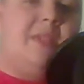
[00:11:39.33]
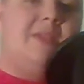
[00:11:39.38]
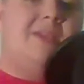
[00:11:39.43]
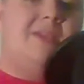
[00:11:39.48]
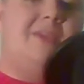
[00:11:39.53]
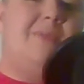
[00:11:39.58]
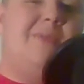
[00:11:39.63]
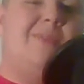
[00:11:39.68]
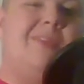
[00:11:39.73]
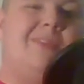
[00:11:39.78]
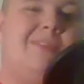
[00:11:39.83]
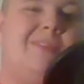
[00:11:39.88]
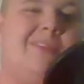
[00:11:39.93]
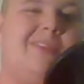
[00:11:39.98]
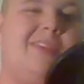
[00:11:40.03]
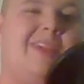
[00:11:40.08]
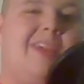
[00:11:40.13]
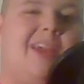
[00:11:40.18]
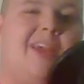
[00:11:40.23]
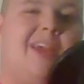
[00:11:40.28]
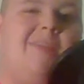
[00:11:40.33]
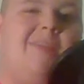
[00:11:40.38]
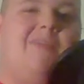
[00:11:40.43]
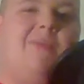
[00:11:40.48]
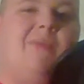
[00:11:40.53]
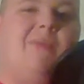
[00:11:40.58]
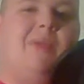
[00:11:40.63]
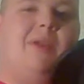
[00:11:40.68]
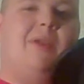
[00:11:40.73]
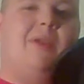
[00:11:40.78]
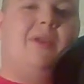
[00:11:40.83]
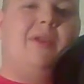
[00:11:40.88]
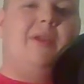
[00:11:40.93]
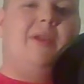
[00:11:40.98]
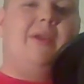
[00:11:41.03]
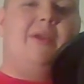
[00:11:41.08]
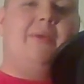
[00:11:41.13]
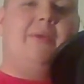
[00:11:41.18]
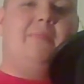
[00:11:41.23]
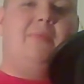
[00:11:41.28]
it wouldn't really have
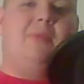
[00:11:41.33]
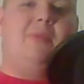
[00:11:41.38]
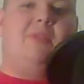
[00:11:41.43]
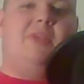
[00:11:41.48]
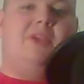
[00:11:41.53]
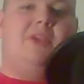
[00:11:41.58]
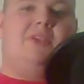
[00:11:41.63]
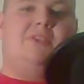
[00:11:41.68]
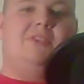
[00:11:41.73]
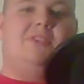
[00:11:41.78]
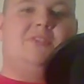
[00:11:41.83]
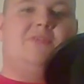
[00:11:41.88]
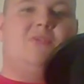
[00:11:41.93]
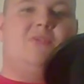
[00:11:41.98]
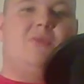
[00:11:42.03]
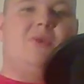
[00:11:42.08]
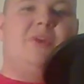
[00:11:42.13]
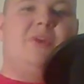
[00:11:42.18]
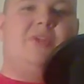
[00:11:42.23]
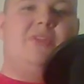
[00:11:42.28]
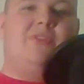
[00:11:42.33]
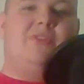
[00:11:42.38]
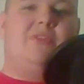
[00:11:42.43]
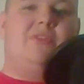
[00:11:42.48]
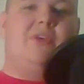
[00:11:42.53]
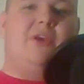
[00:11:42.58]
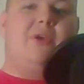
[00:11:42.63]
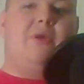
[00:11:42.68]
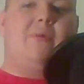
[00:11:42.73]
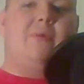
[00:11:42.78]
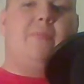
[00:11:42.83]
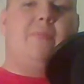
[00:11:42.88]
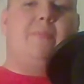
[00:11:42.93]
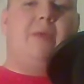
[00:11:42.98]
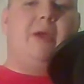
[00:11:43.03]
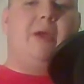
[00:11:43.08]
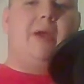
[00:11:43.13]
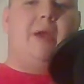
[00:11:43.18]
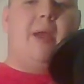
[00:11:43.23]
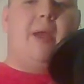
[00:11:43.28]
a place for it though.
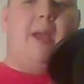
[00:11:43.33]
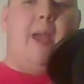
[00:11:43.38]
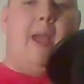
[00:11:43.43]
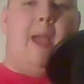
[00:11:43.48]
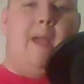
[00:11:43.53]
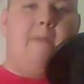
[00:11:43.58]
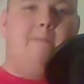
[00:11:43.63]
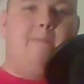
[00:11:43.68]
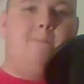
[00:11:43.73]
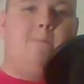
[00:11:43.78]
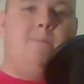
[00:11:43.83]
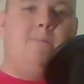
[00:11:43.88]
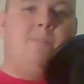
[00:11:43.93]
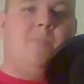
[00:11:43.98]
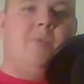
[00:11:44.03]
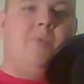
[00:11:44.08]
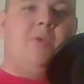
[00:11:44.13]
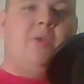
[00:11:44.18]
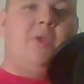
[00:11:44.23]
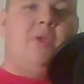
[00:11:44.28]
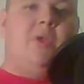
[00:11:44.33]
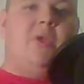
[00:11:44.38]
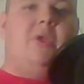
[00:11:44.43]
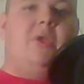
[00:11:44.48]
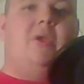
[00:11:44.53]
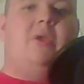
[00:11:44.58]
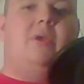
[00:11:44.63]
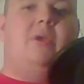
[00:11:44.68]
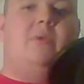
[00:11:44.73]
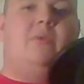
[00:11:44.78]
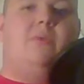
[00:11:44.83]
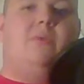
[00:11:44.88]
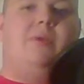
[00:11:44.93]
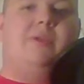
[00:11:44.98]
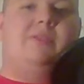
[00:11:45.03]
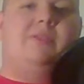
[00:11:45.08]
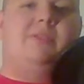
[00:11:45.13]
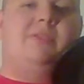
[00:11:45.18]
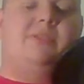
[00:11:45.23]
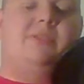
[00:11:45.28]
But it
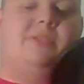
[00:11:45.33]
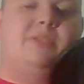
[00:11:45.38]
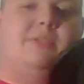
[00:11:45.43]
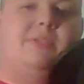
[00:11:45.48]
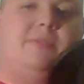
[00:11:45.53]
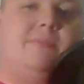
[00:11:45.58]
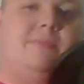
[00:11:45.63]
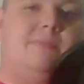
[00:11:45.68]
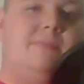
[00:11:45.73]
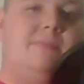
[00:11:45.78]
was